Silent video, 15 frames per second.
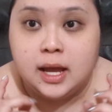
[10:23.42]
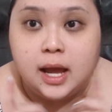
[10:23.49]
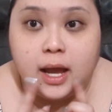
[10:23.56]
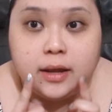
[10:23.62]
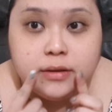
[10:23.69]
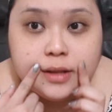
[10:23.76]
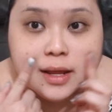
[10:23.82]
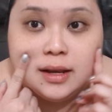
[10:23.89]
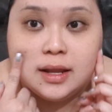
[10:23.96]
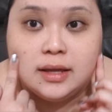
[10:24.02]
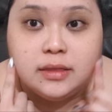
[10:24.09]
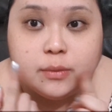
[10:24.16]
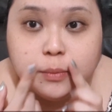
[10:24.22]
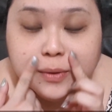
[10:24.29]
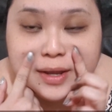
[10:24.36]
I
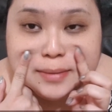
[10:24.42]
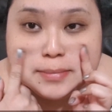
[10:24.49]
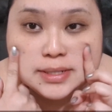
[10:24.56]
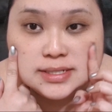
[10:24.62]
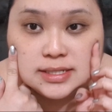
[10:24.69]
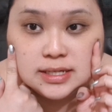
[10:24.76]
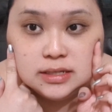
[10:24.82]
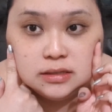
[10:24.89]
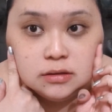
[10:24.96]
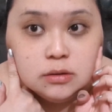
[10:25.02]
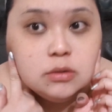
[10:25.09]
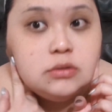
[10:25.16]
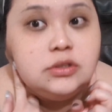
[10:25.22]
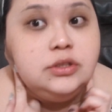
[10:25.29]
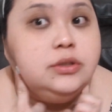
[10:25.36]
like the way my skin
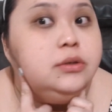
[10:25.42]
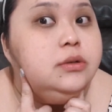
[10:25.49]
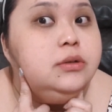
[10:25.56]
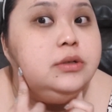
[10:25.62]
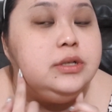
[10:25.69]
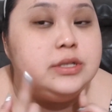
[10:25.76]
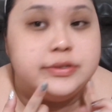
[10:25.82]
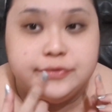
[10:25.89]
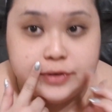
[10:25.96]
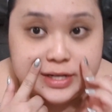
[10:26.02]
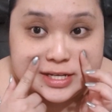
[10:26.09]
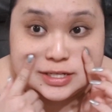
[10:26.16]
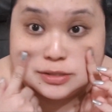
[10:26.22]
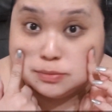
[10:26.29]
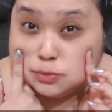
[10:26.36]
looks though. It's
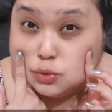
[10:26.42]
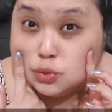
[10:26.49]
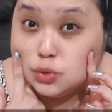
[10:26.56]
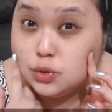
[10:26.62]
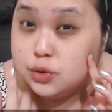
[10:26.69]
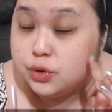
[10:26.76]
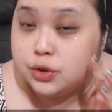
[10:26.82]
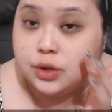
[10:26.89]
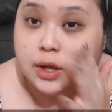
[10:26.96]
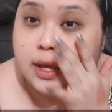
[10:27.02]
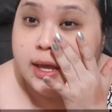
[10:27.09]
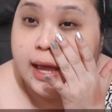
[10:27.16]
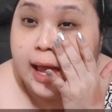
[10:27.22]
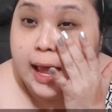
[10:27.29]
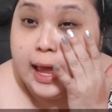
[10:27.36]
really smooth,
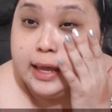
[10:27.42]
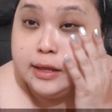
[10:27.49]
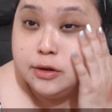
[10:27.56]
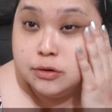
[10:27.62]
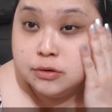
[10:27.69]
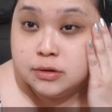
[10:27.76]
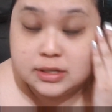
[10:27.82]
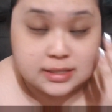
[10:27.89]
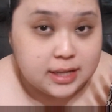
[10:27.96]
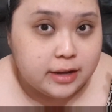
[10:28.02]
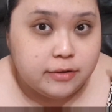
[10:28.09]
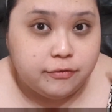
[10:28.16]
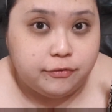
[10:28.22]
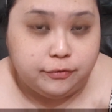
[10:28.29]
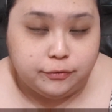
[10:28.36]
and you know, it's
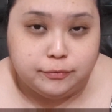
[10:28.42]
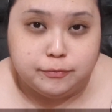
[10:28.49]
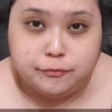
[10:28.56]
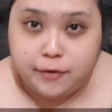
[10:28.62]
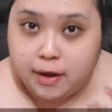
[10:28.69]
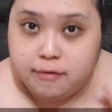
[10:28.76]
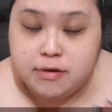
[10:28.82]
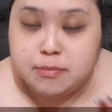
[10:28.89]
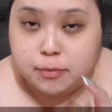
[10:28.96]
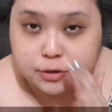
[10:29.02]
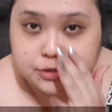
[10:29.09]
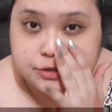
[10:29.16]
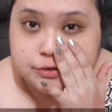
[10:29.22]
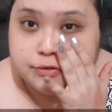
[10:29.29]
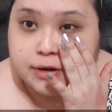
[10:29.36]
like very
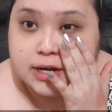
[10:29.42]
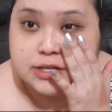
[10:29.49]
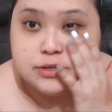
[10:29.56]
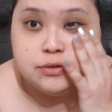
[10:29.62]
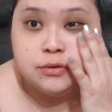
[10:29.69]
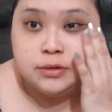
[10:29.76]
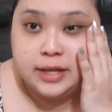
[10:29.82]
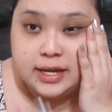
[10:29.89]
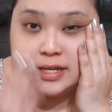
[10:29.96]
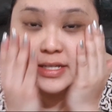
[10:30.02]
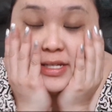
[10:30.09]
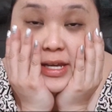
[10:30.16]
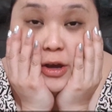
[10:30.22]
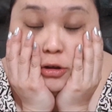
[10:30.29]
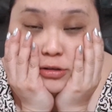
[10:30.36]
moisturized. You know that
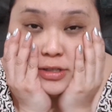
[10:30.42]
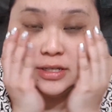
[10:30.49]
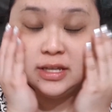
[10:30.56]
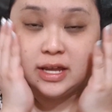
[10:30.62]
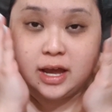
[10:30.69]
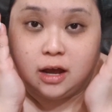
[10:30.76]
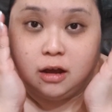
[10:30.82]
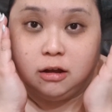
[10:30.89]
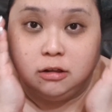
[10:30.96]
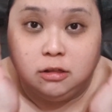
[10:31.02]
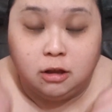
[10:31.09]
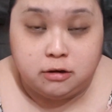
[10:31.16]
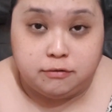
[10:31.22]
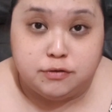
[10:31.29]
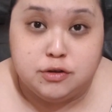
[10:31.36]
it's gotten a
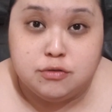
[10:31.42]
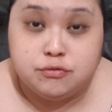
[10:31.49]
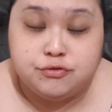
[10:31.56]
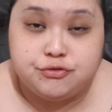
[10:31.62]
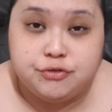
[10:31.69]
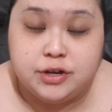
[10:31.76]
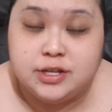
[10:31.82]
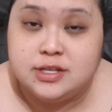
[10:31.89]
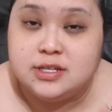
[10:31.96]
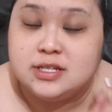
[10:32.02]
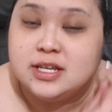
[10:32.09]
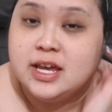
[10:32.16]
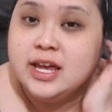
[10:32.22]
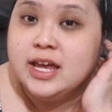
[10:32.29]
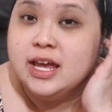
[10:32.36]
lot of
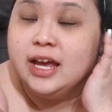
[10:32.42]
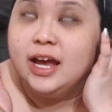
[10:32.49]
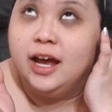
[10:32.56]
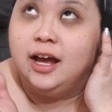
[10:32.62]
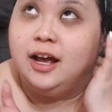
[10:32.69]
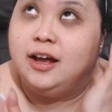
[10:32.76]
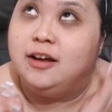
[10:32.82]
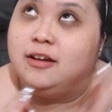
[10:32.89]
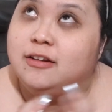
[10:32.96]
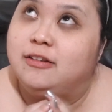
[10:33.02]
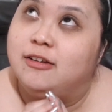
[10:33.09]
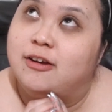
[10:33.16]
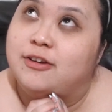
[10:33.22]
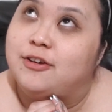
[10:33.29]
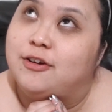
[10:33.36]
nutrients, a
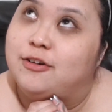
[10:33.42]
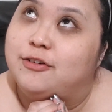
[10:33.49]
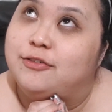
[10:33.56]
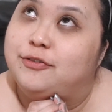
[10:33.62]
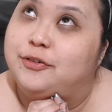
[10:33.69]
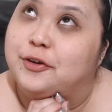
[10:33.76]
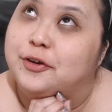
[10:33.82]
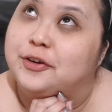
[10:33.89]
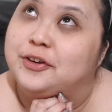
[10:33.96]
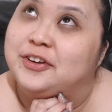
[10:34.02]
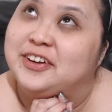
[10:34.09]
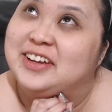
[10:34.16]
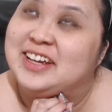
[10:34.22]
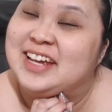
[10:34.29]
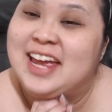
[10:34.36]
lot of
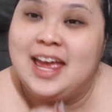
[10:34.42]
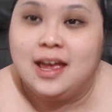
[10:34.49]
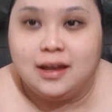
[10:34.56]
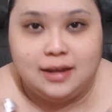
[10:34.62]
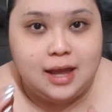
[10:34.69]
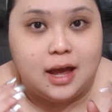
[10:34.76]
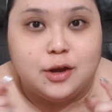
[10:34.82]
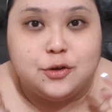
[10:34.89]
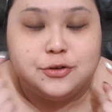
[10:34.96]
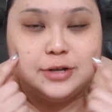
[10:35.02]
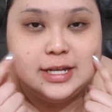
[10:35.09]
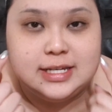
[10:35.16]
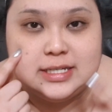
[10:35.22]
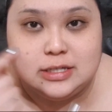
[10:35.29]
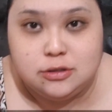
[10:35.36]
yeah,
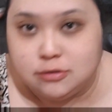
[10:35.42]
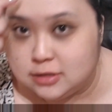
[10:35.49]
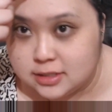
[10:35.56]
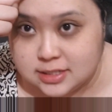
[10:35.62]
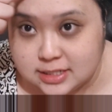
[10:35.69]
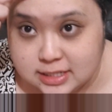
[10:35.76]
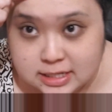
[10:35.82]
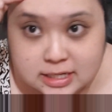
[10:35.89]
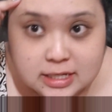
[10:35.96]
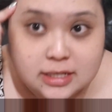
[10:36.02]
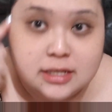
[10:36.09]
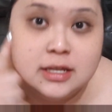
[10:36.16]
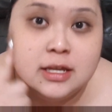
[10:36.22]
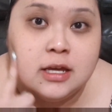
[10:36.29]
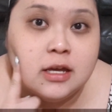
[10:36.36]
goodies into the
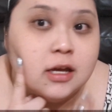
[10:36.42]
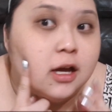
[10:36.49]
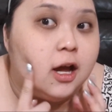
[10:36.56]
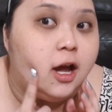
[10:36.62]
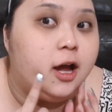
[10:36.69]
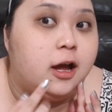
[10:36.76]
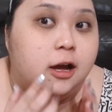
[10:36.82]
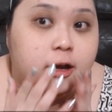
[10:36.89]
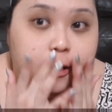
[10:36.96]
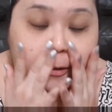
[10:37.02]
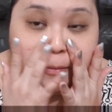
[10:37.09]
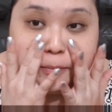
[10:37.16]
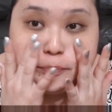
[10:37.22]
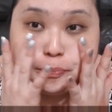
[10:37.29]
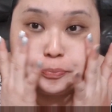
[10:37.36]
skin.
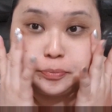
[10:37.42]
um